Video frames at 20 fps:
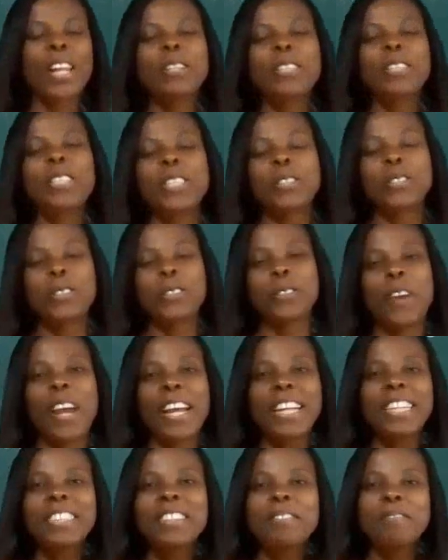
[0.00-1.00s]
Hello
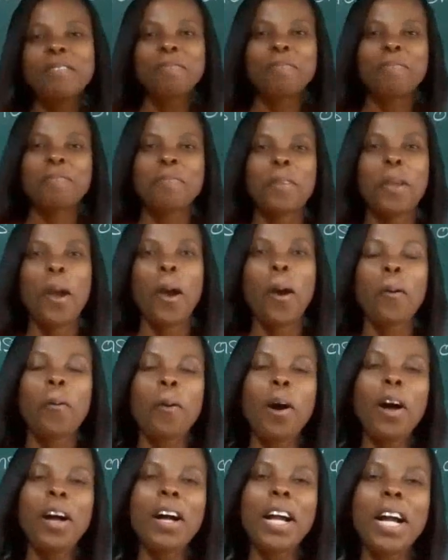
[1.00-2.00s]
children,
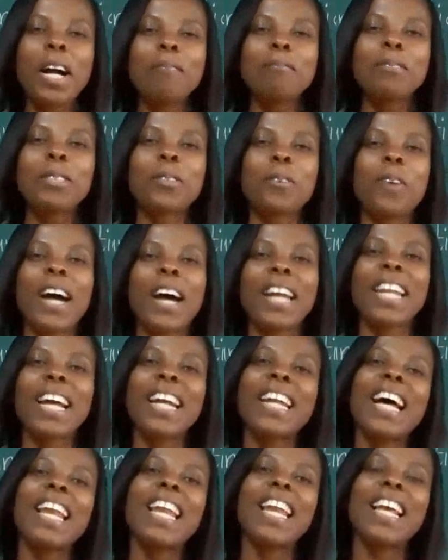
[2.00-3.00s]
welcome to
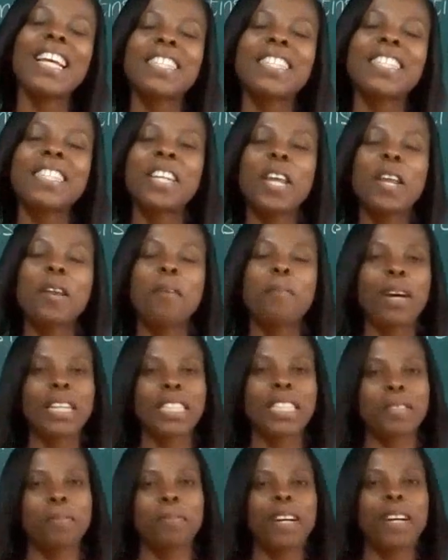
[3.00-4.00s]
another lesson in
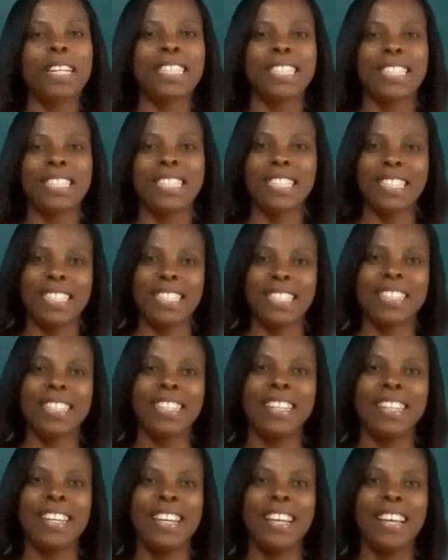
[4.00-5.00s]
mathematics
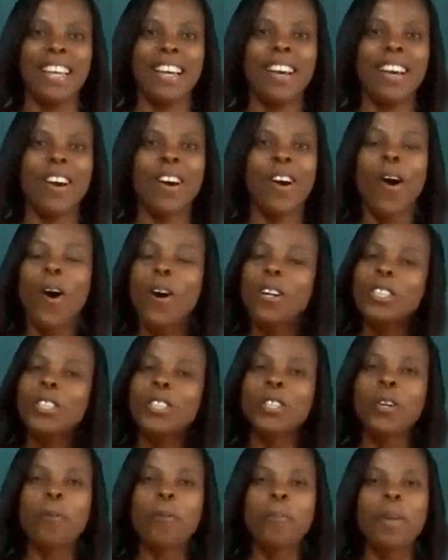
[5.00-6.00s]
on
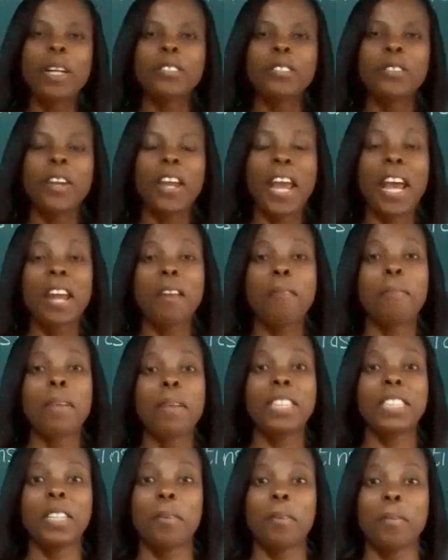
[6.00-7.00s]
geometry and
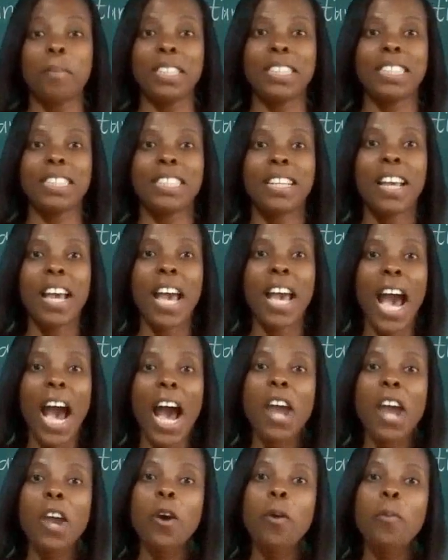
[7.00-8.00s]
measurement. I
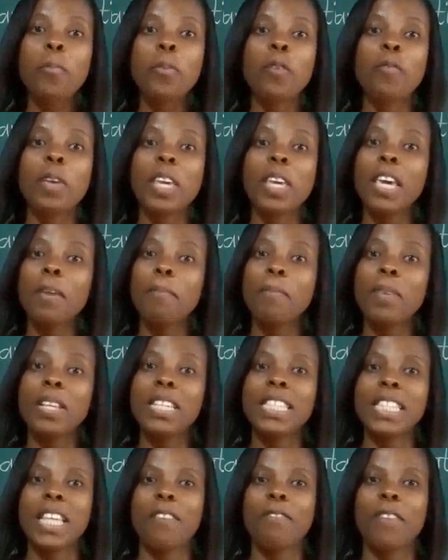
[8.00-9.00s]
hope you've been keeping
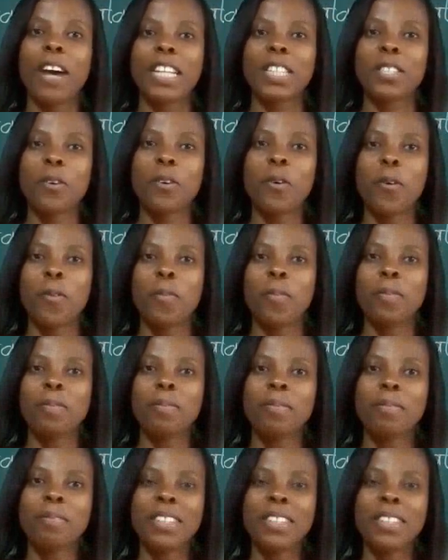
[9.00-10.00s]
safe at home.
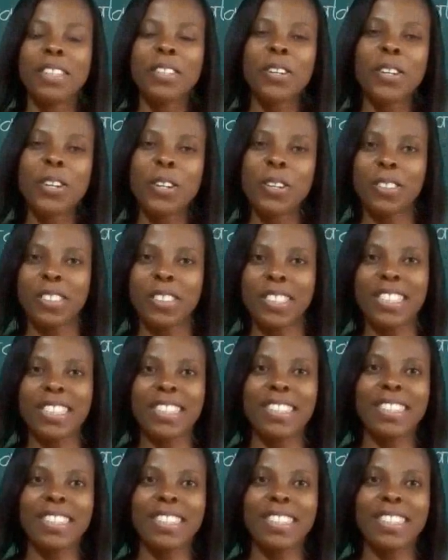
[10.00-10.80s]
Good!